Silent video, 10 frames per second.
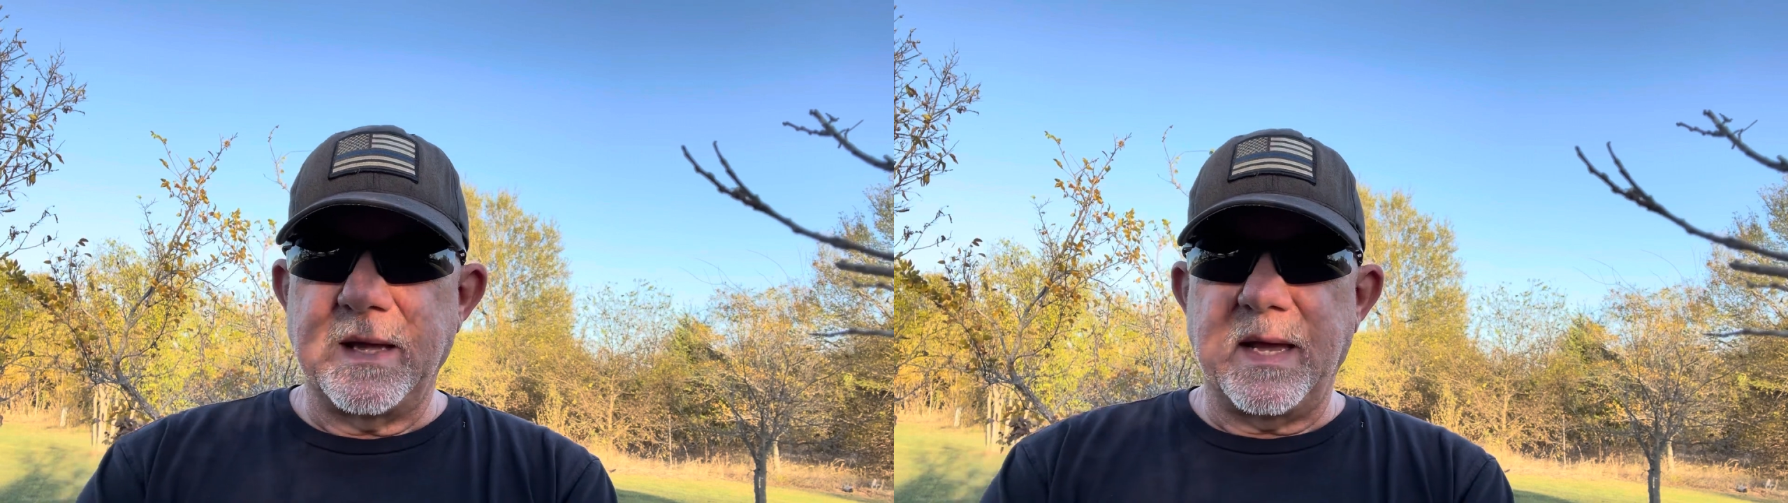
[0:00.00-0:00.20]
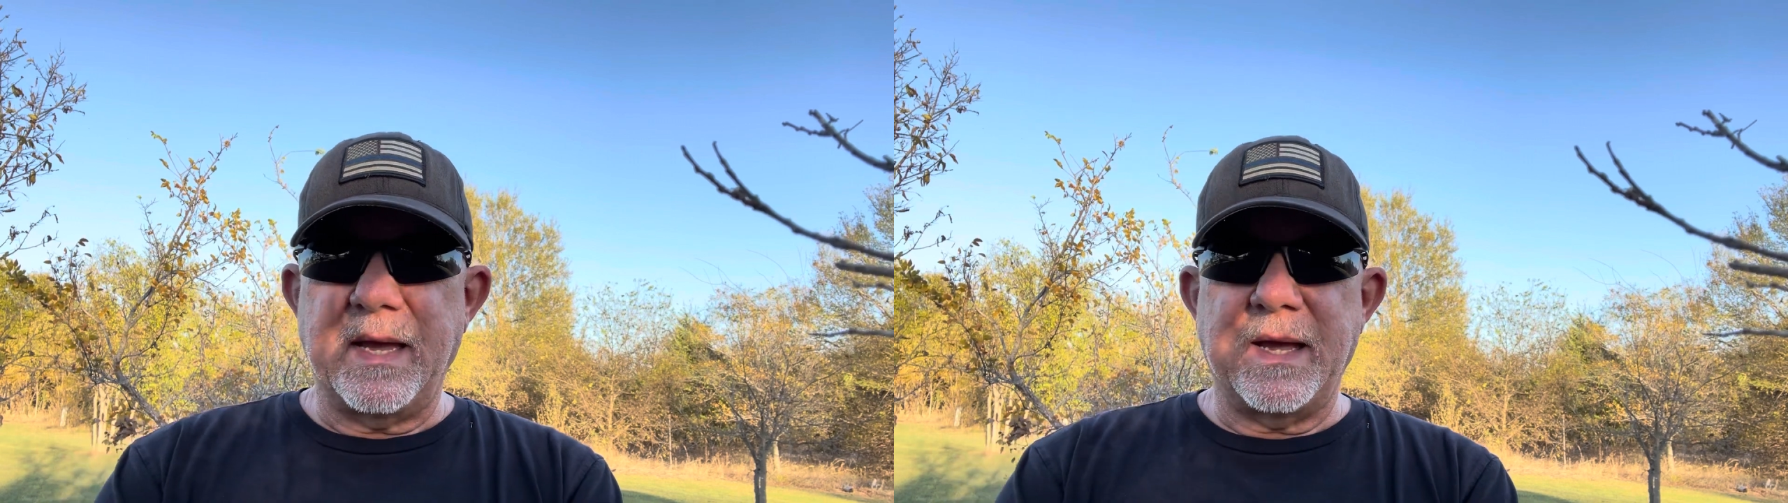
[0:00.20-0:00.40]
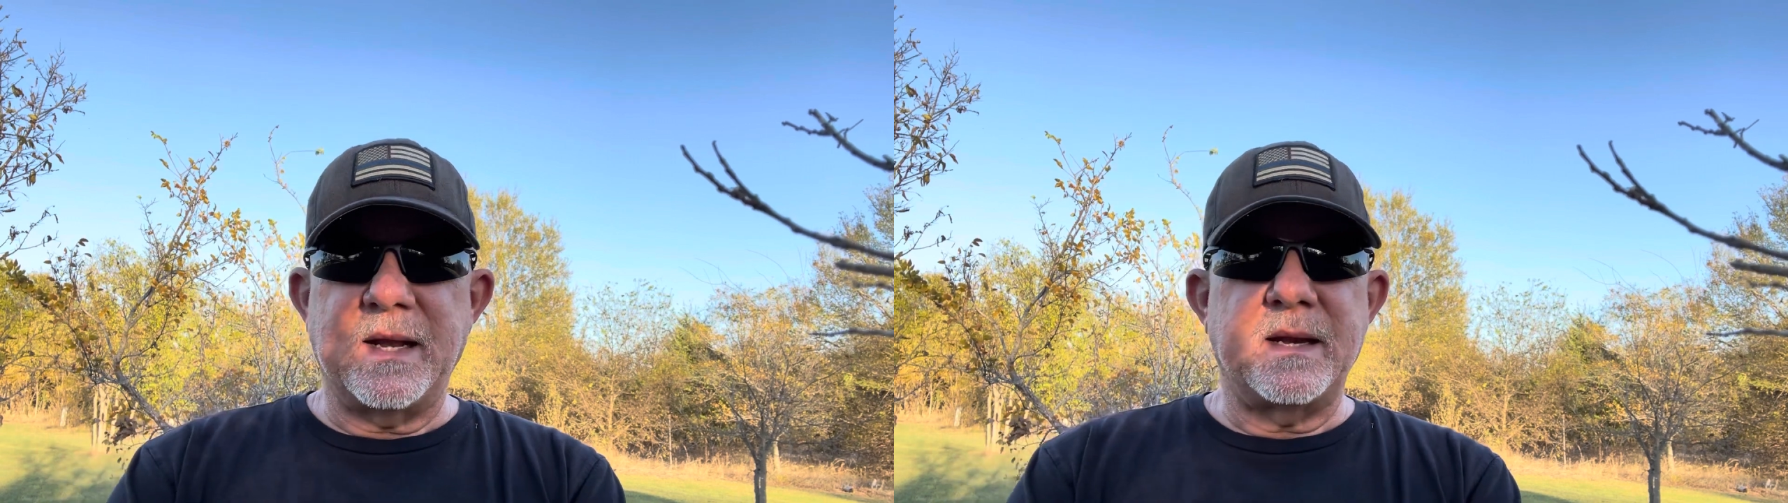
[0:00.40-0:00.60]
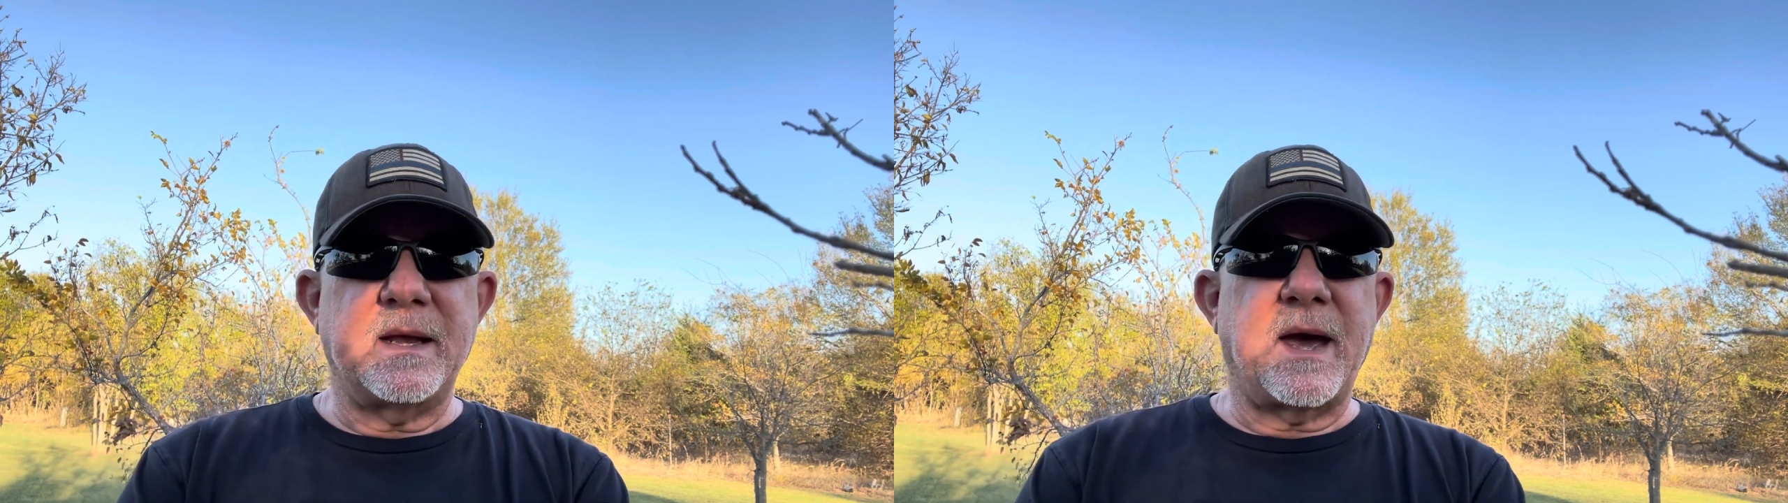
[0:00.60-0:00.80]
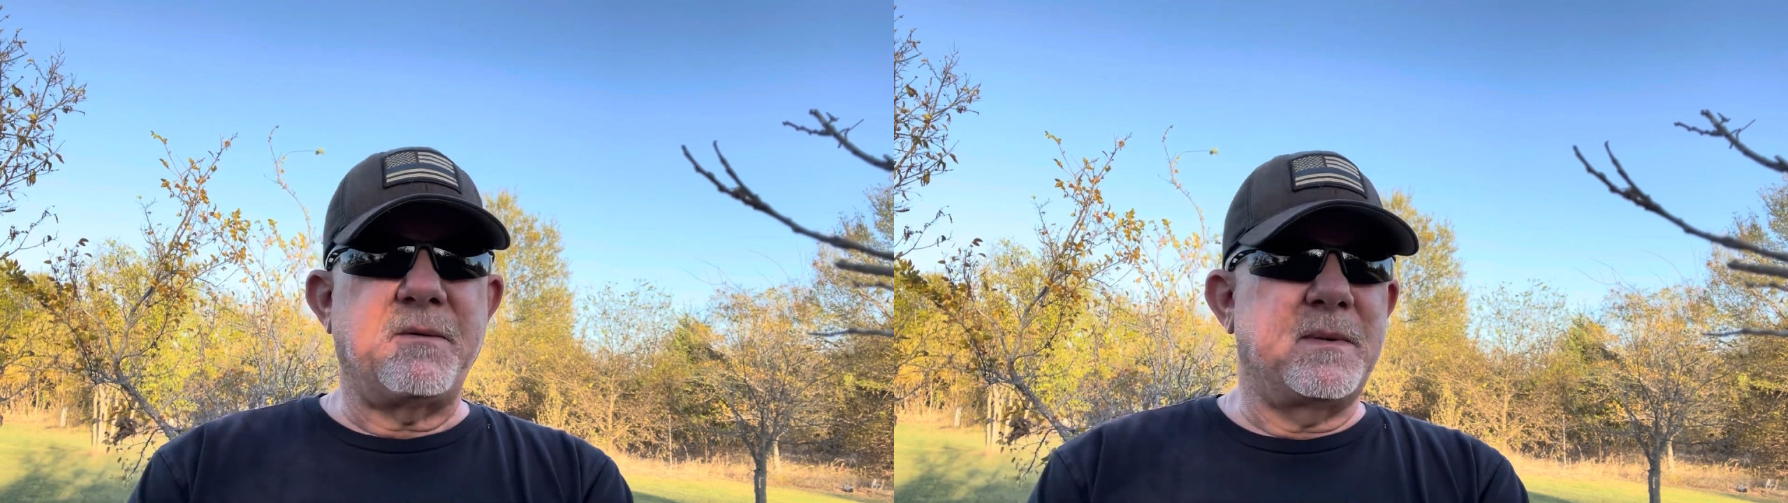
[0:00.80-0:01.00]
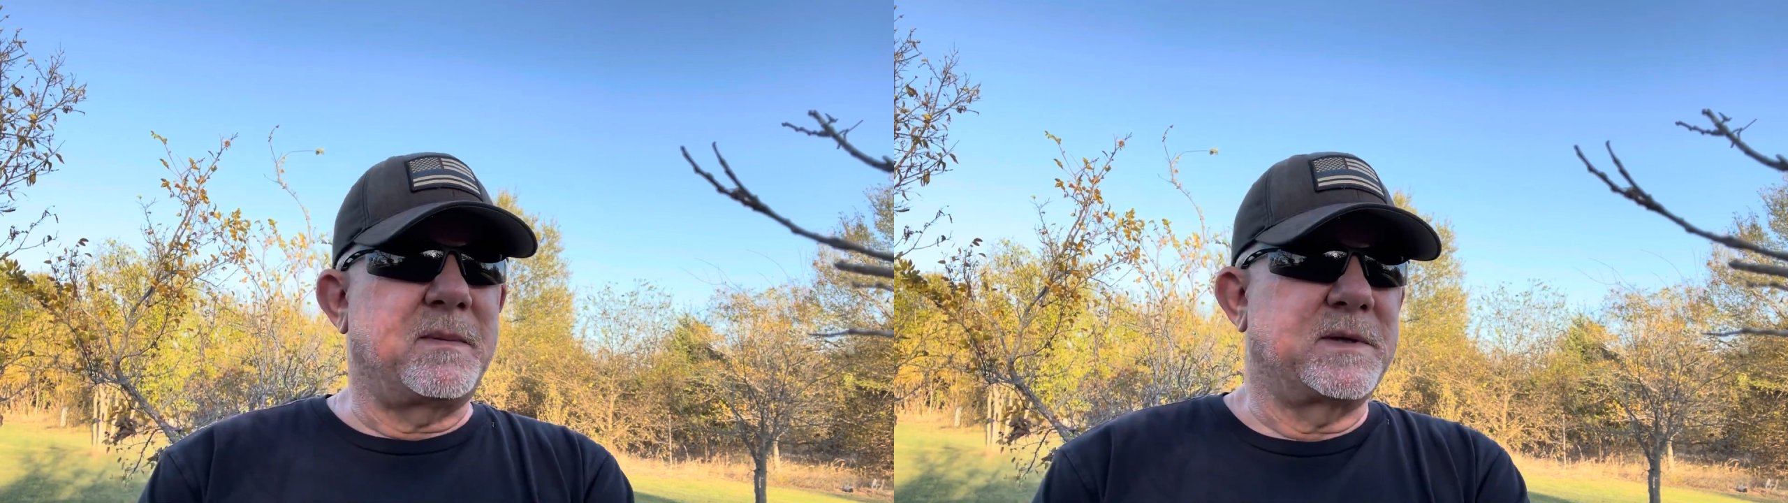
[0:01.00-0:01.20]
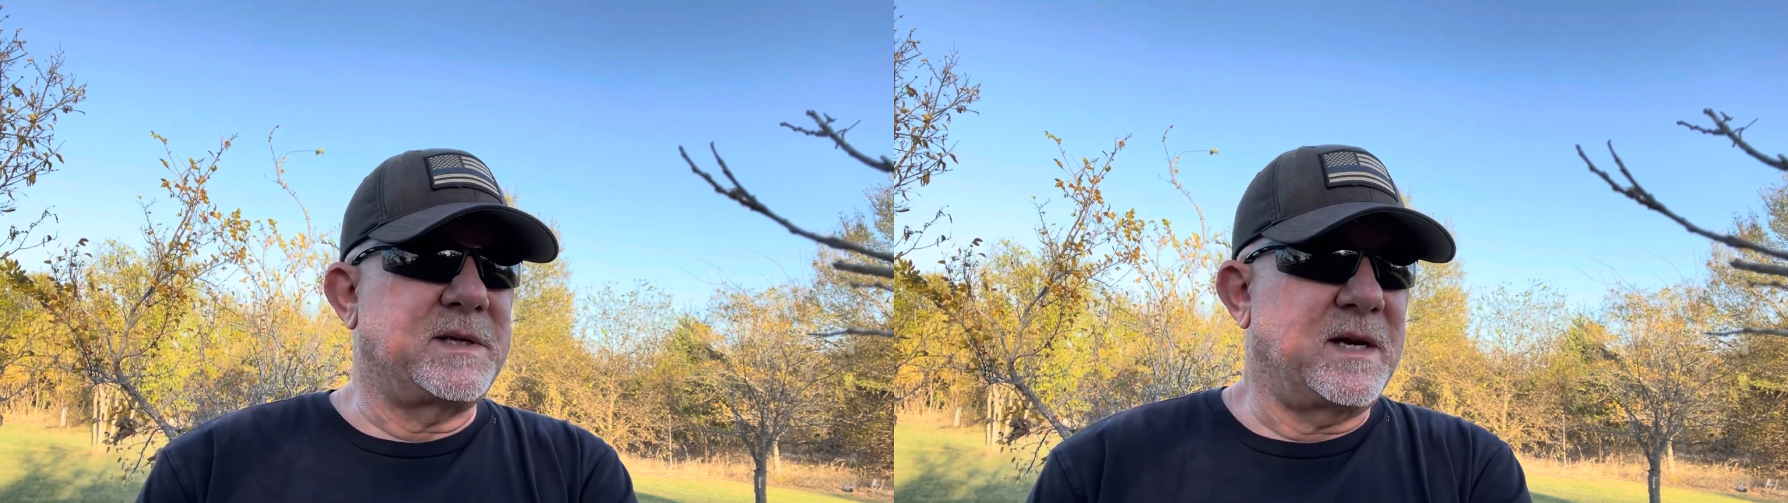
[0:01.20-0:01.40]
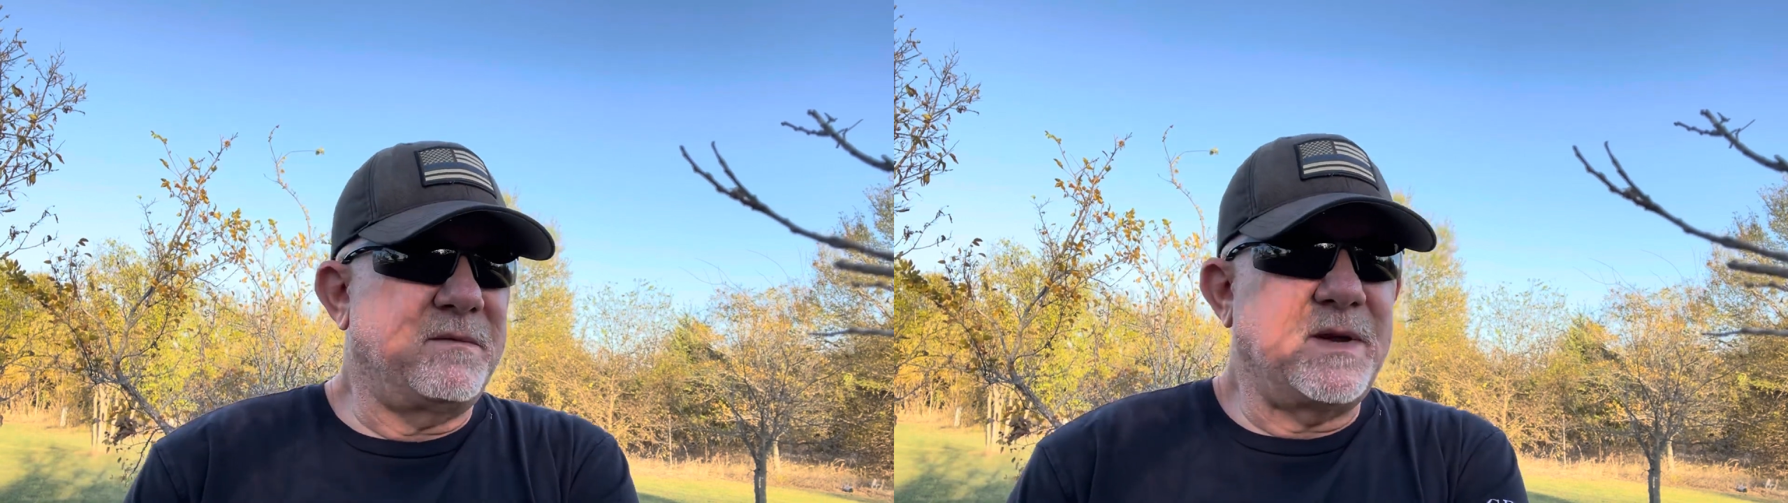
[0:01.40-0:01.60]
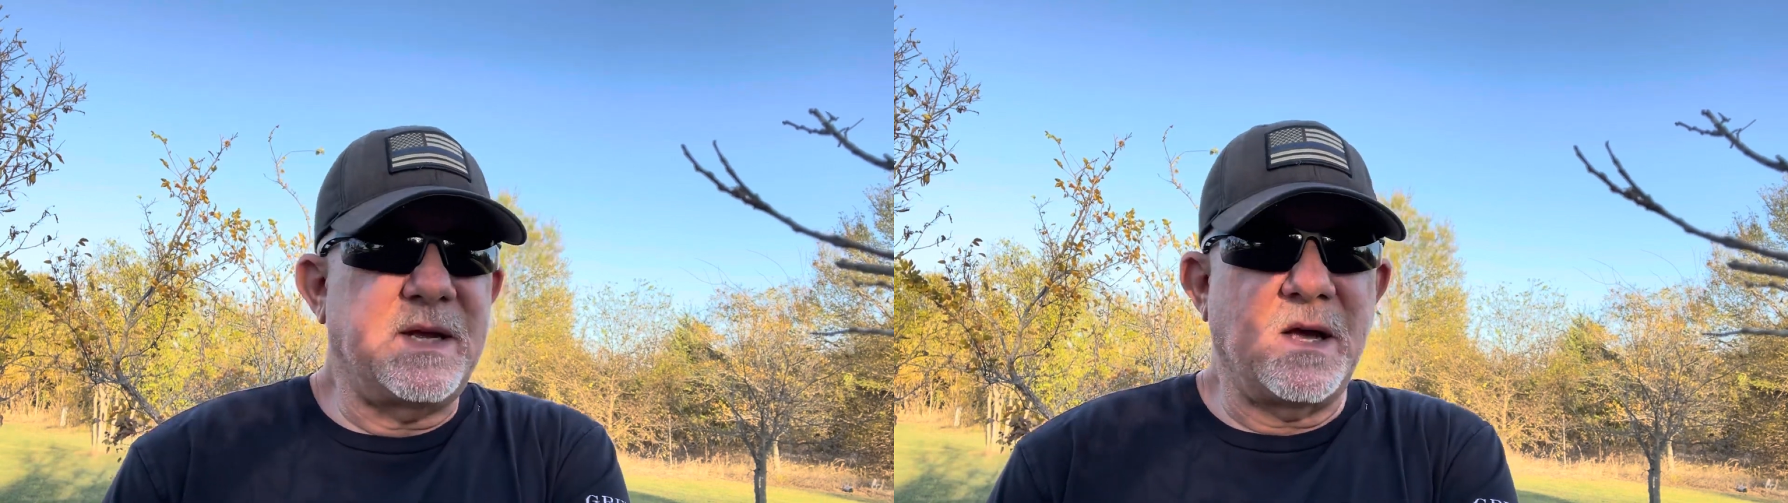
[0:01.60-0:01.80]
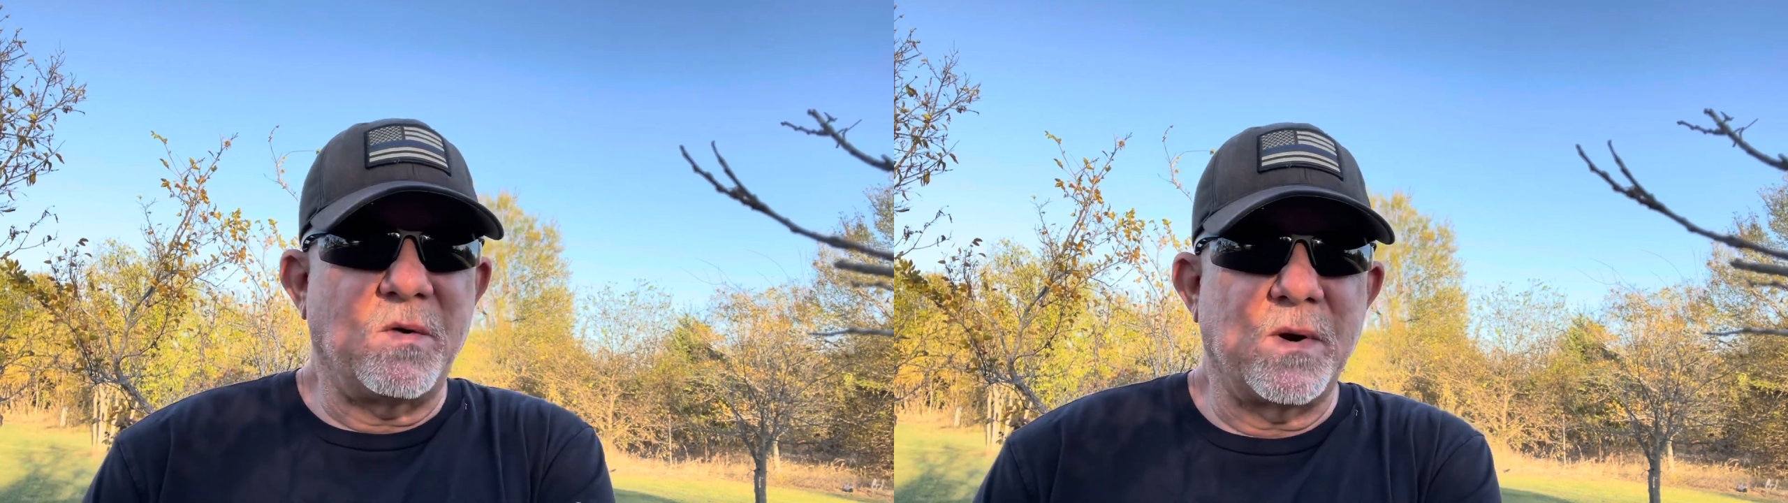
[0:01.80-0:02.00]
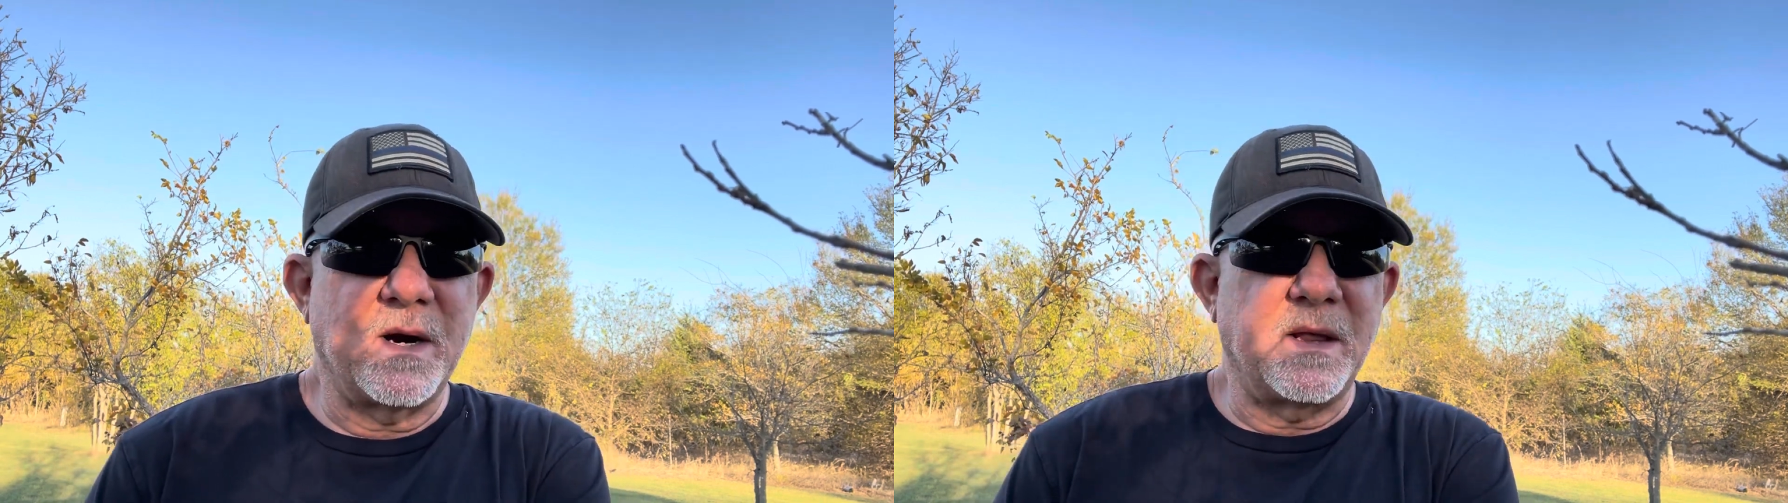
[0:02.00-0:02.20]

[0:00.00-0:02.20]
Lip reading: And I remember seeing a video where a